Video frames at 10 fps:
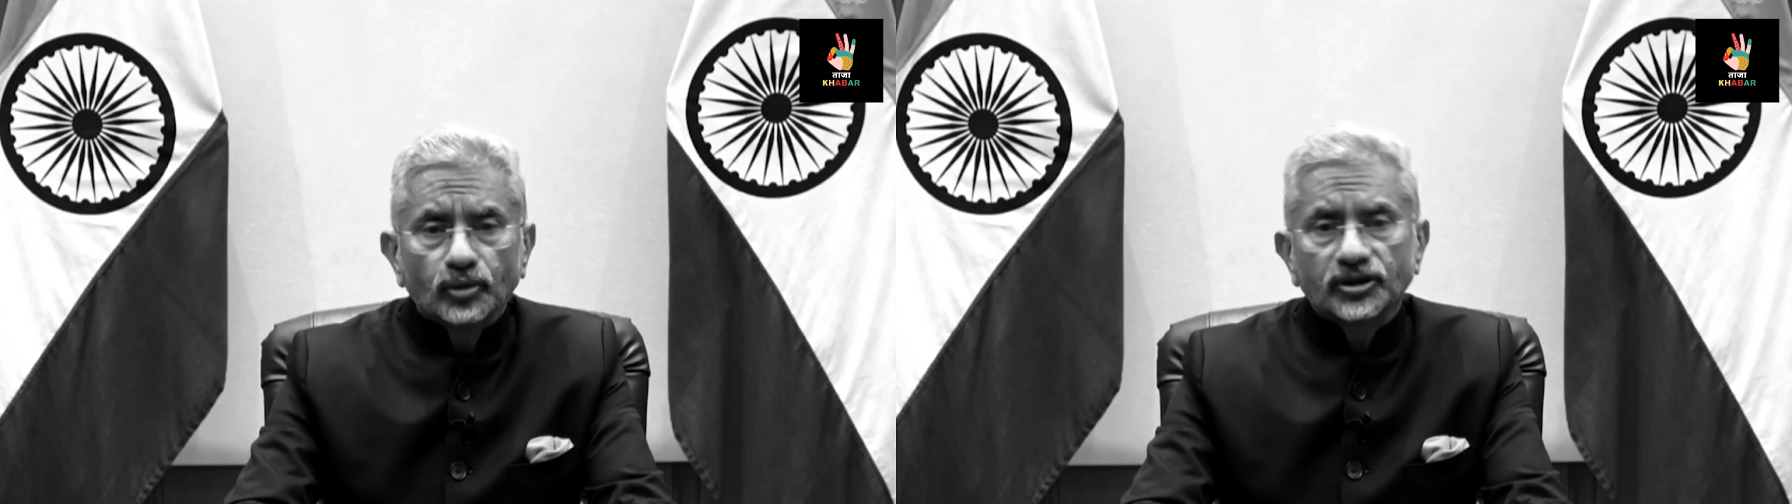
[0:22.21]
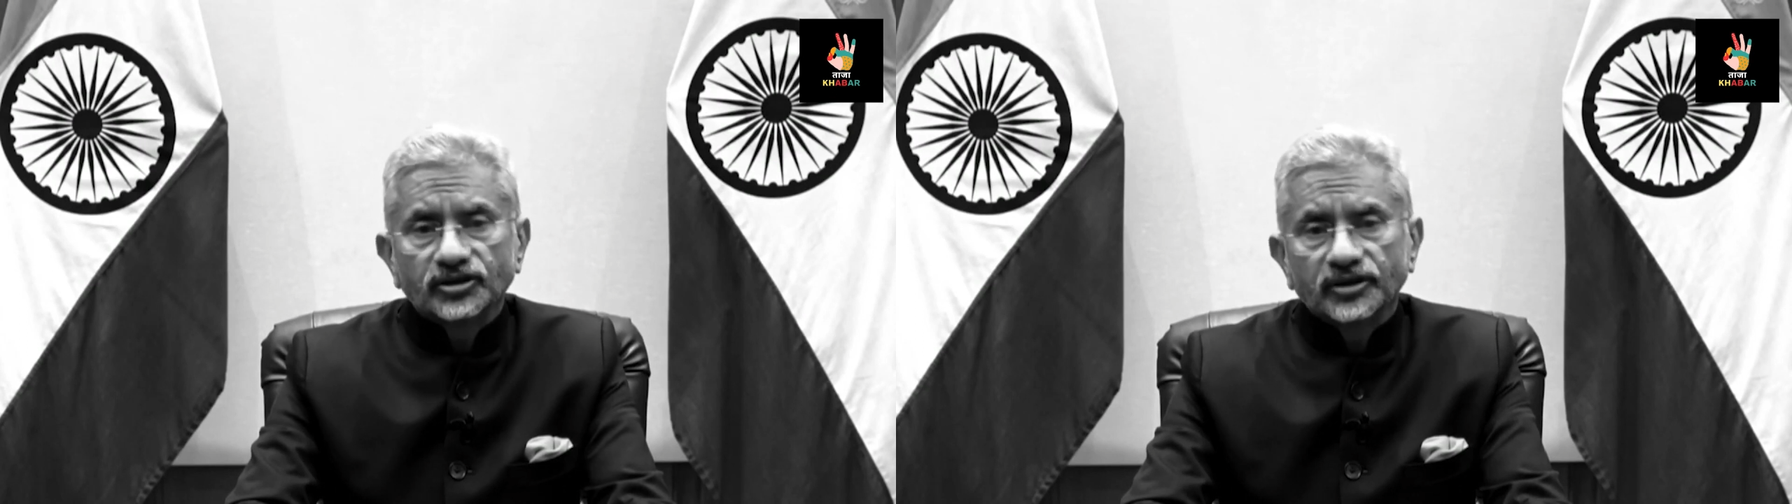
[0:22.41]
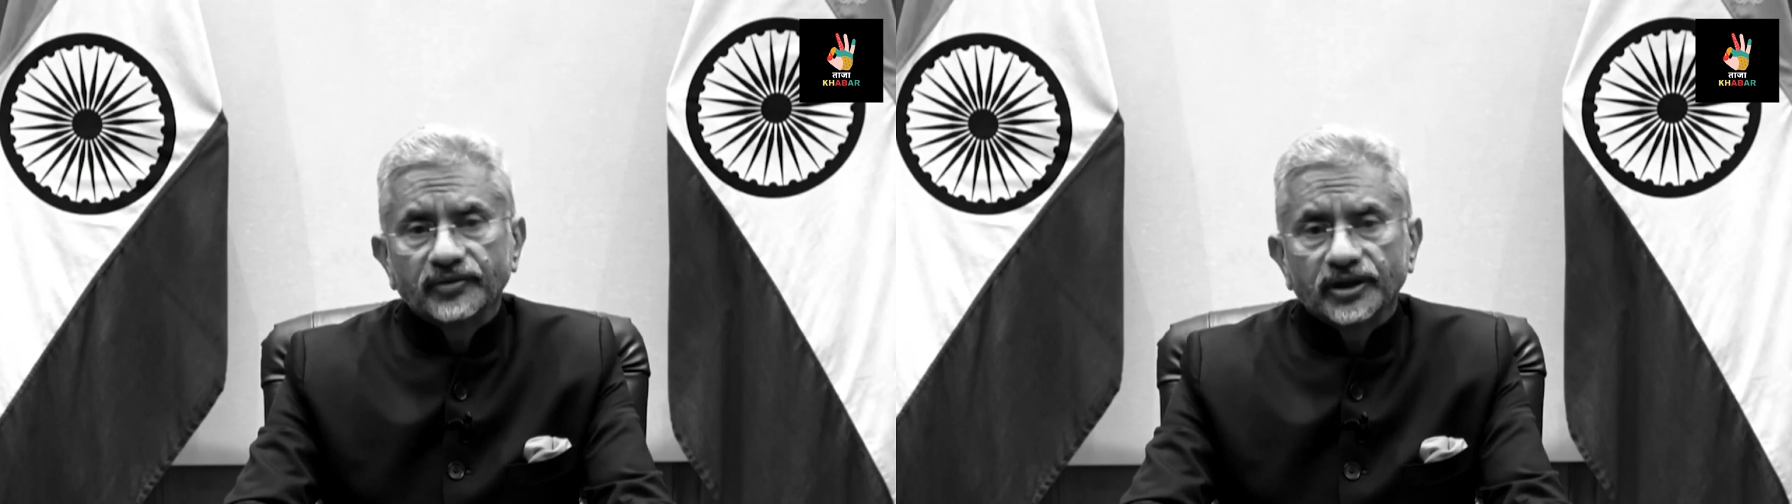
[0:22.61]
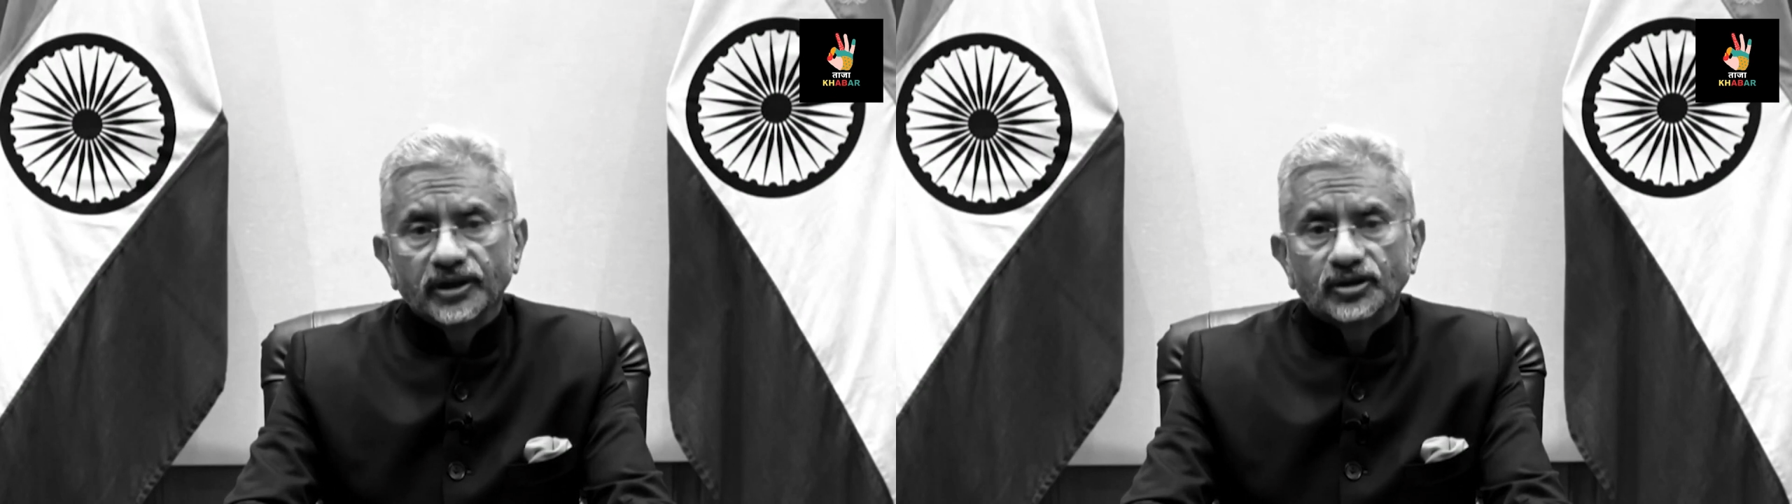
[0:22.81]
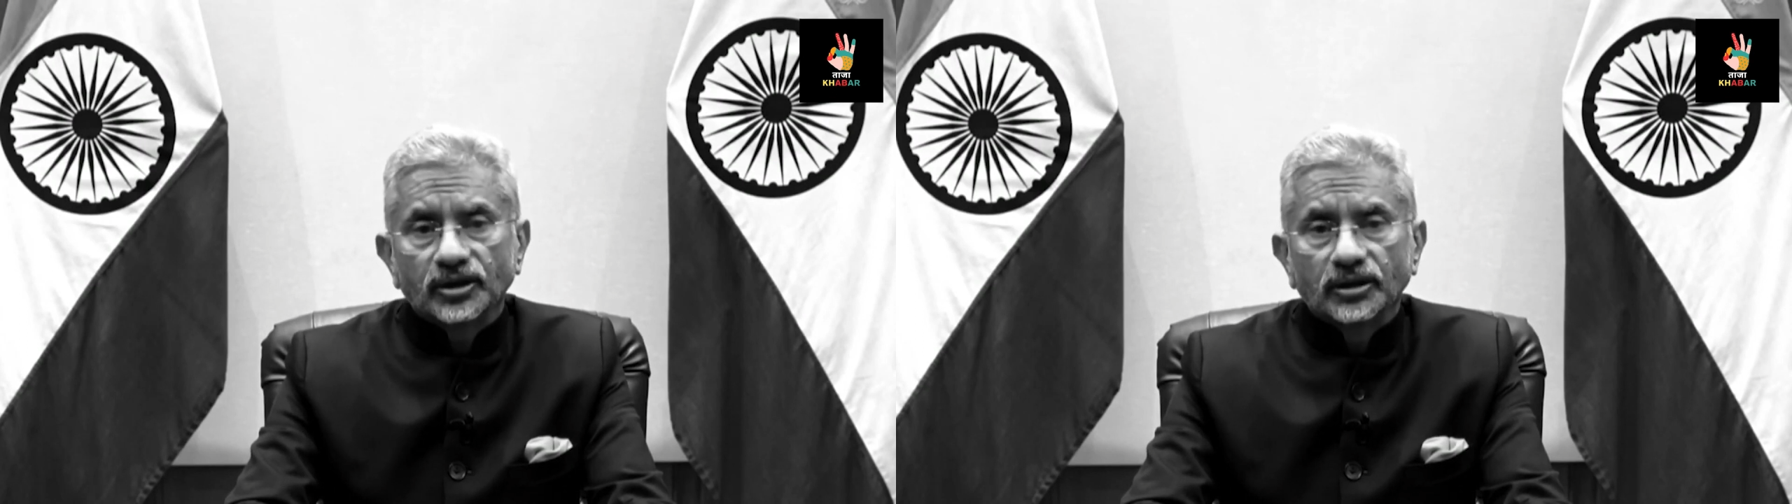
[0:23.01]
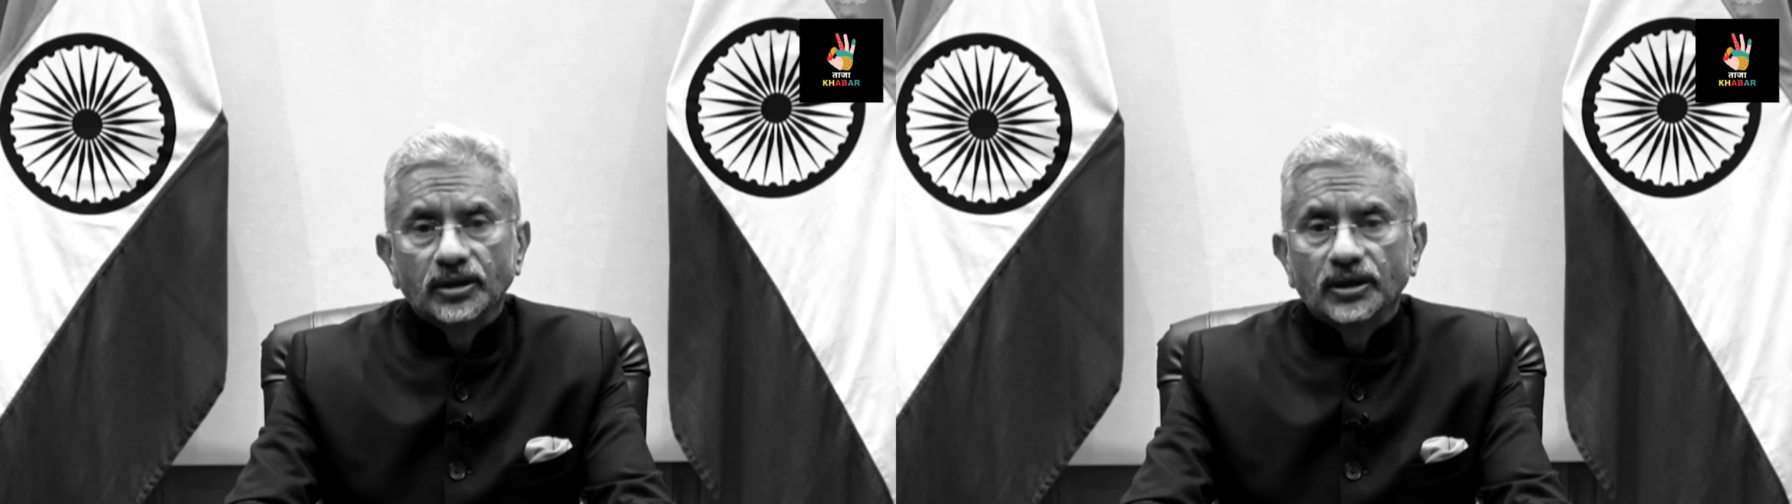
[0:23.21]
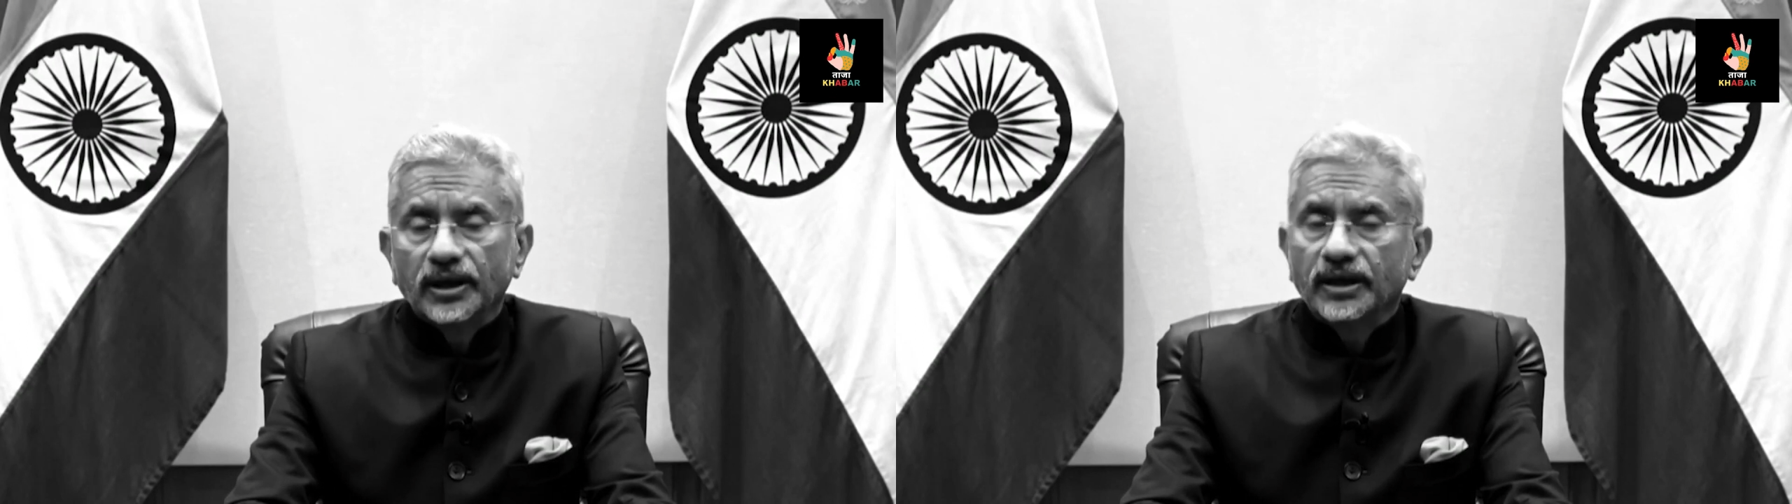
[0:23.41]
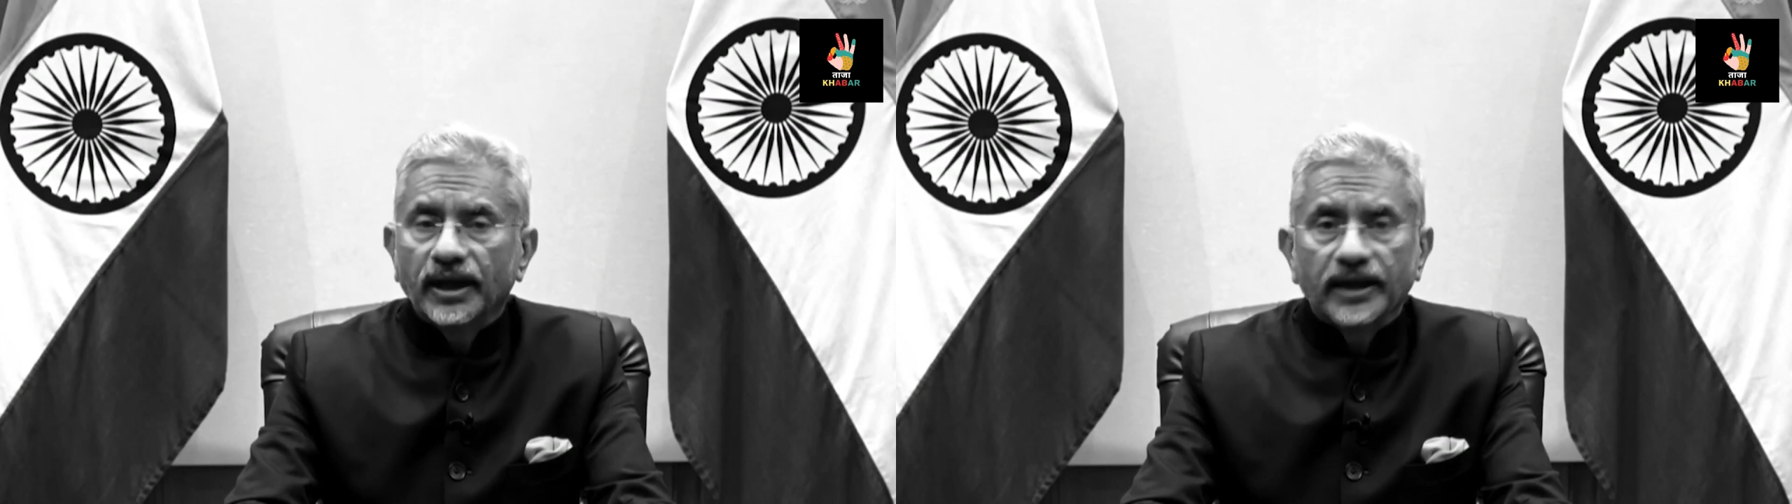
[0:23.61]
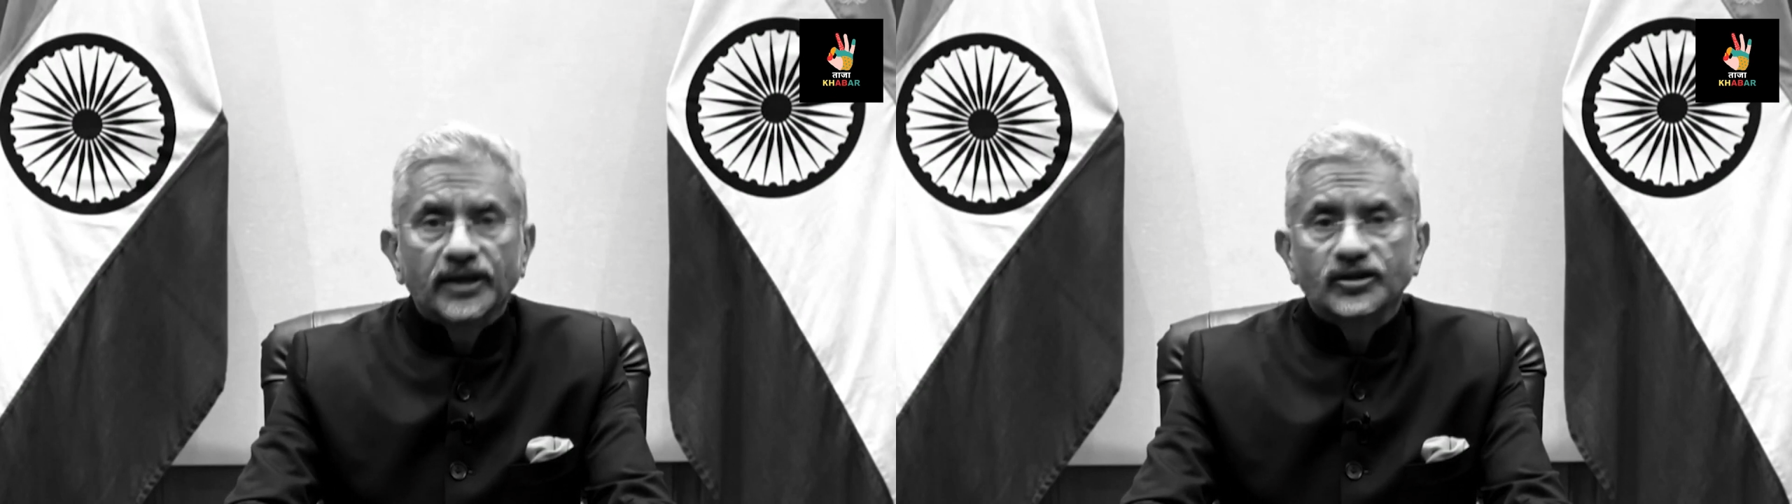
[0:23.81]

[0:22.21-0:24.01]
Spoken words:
justification in any